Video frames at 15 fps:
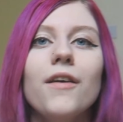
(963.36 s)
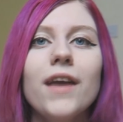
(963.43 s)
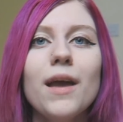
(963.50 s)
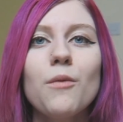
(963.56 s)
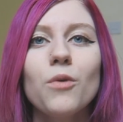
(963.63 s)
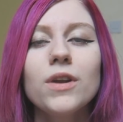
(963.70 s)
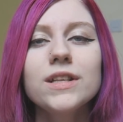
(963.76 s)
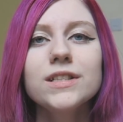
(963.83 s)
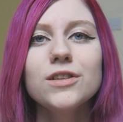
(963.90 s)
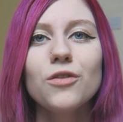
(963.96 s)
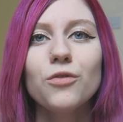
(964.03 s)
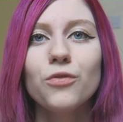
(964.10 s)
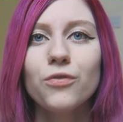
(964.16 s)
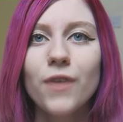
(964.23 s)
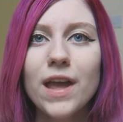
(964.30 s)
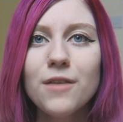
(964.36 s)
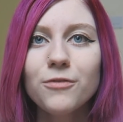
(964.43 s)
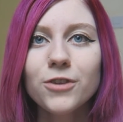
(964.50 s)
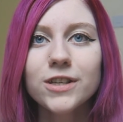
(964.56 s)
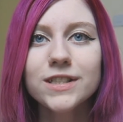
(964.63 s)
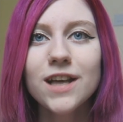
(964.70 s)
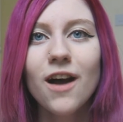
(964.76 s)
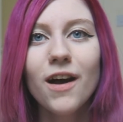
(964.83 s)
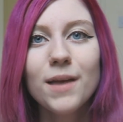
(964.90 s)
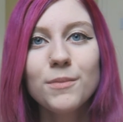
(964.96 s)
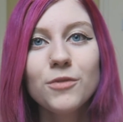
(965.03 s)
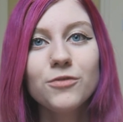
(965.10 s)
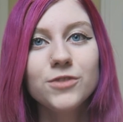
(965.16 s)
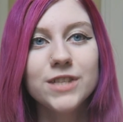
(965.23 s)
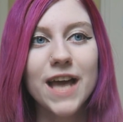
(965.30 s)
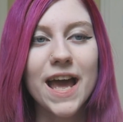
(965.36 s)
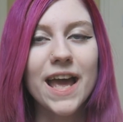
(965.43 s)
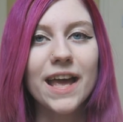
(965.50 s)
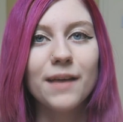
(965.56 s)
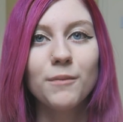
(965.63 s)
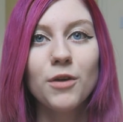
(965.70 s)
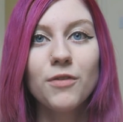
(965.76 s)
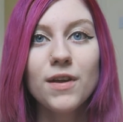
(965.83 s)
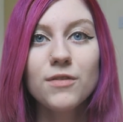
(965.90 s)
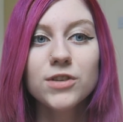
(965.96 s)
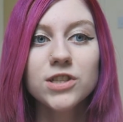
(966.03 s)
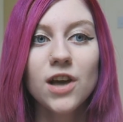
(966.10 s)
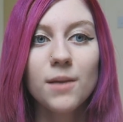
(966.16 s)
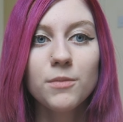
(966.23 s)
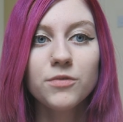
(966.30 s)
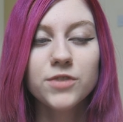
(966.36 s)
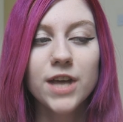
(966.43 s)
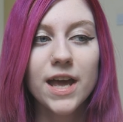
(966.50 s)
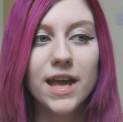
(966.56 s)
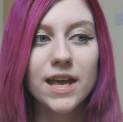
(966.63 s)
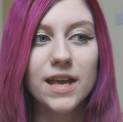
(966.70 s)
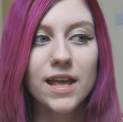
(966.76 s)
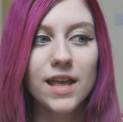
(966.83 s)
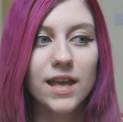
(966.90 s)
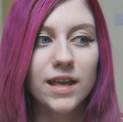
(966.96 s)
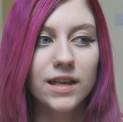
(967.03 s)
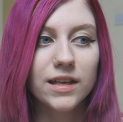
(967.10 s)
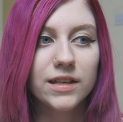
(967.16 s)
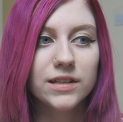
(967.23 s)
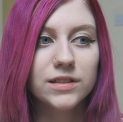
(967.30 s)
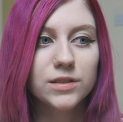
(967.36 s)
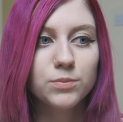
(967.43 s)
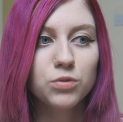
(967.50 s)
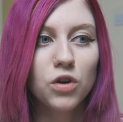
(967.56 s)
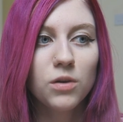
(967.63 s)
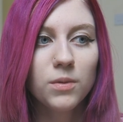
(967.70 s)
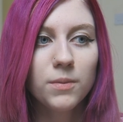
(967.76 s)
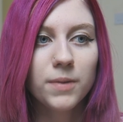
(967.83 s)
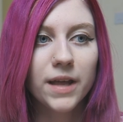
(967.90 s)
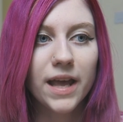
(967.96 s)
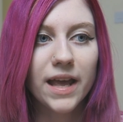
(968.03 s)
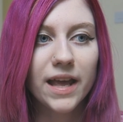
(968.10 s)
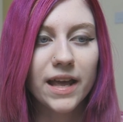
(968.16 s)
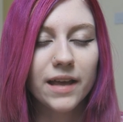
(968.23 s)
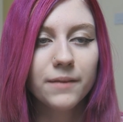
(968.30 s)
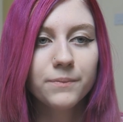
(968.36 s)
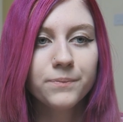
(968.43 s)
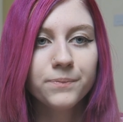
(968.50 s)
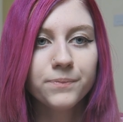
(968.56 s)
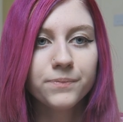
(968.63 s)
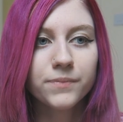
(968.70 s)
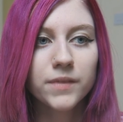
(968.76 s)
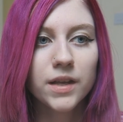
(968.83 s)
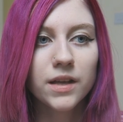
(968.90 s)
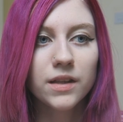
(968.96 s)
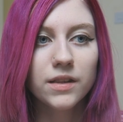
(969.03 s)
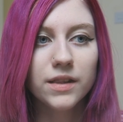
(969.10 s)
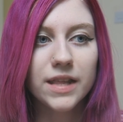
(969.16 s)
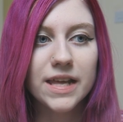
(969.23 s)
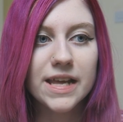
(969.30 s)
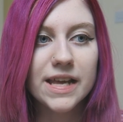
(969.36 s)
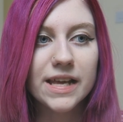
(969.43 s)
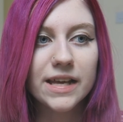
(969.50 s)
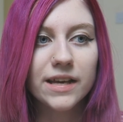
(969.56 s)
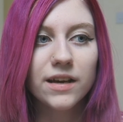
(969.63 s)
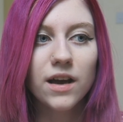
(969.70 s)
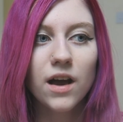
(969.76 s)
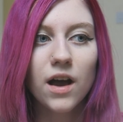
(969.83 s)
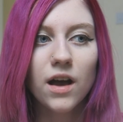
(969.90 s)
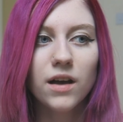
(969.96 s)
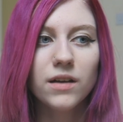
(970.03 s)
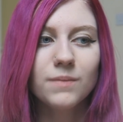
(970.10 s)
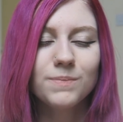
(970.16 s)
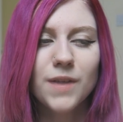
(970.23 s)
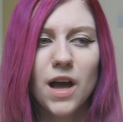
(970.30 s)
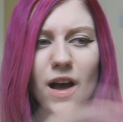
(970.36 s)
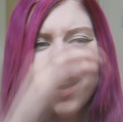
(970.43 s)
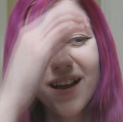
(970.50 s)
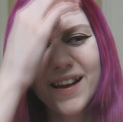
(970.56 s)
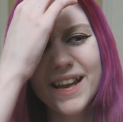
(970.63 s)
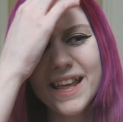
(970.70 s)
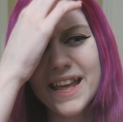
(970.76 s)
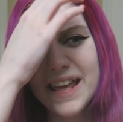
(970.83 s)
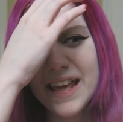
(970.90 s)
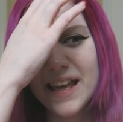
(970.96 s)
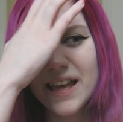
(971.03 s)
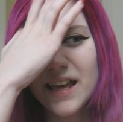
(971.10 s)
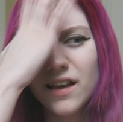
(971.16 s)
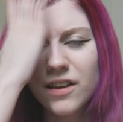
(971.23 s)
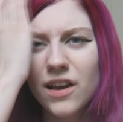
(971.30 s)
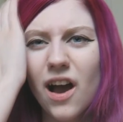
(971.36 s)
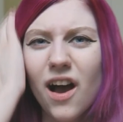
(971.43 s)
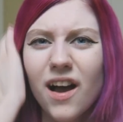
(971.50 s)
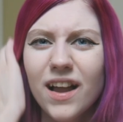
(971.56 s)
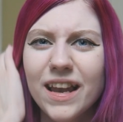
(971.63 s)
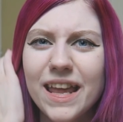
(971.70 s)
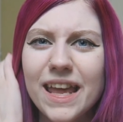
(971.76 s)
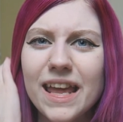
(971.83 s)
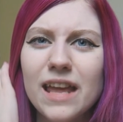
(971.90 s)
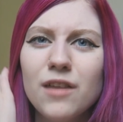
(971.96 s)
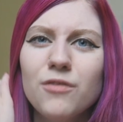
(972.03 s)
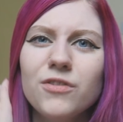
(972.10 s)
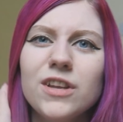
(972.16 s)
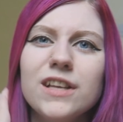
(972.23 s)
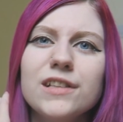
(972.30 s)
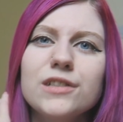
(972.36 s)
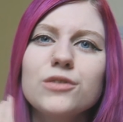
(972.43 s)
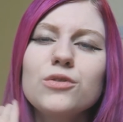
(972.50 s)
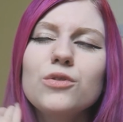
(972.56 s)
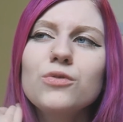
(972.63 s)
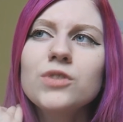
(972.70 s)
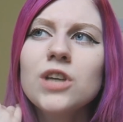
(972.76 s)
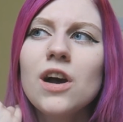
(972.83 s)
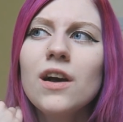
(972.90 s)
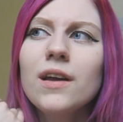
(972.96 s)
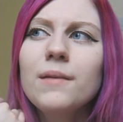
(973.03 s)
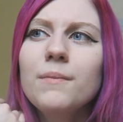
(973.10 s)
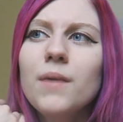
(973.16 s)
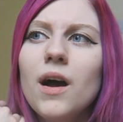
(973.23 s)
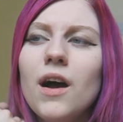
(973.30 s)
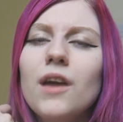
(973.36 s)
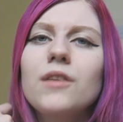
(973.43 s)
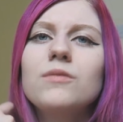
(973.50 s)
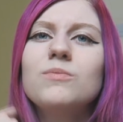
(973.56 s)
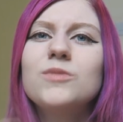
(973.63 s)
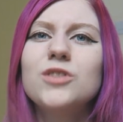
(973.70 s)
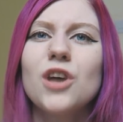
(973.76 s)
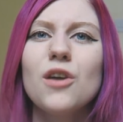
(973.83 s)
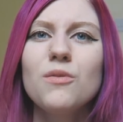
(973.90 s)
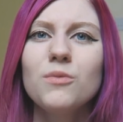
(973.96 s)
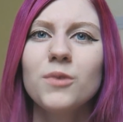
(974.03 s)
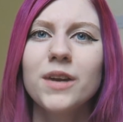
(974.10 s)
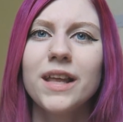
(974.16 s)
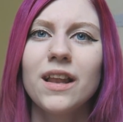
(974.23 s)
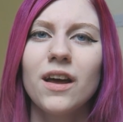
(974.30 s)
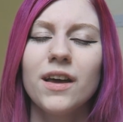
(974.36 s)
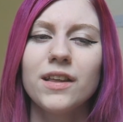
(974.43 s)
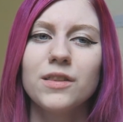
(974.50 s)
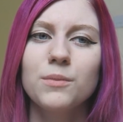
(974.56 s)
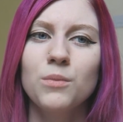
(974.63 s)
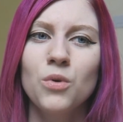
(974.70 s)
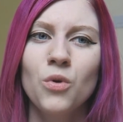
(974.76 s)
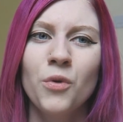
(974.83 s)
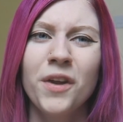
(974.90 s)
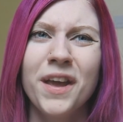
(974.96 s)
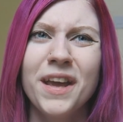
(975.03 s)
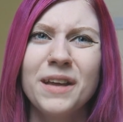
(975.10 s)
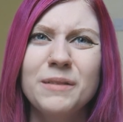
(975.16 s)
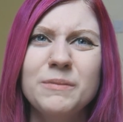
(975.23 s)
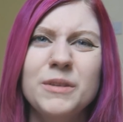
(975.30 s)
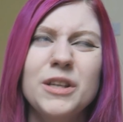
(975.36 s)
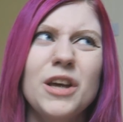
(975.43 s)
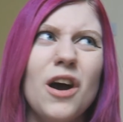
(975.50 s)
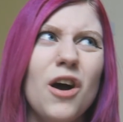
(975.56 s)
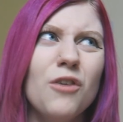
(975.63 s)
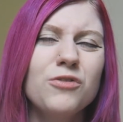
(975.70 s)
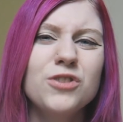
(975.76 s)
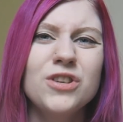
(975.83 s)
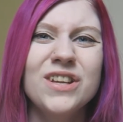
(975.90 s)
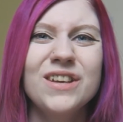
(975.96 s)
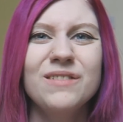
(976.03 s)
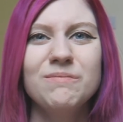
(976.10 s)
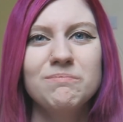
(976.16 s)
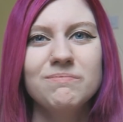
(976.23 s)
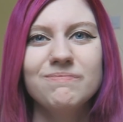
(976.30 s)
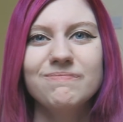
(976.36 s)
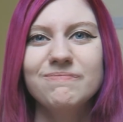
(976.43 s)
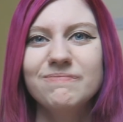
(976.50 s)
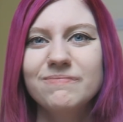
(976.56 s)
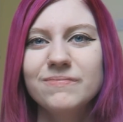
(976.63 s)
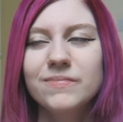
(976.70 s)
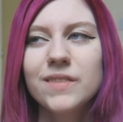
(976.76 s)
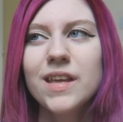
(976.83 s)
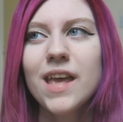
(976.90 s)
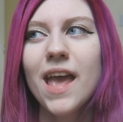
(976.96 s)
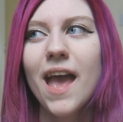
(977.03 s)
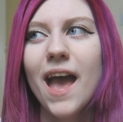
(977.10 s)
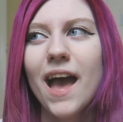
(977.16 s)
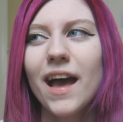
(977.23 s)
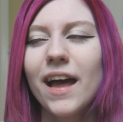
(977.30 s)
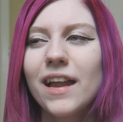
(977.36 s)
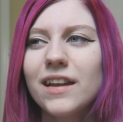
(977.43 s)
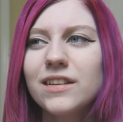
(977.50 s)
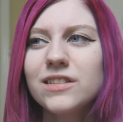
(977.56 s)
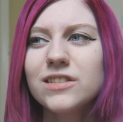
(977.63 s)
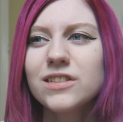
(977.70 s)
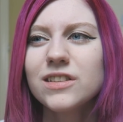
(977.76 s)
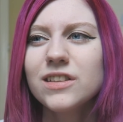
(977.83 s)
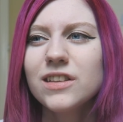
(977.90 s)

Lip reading: Okay, what is your favourite time of day? My favourite time of day is probably the early evening sort of time. I don't really like the morning, afternoon, and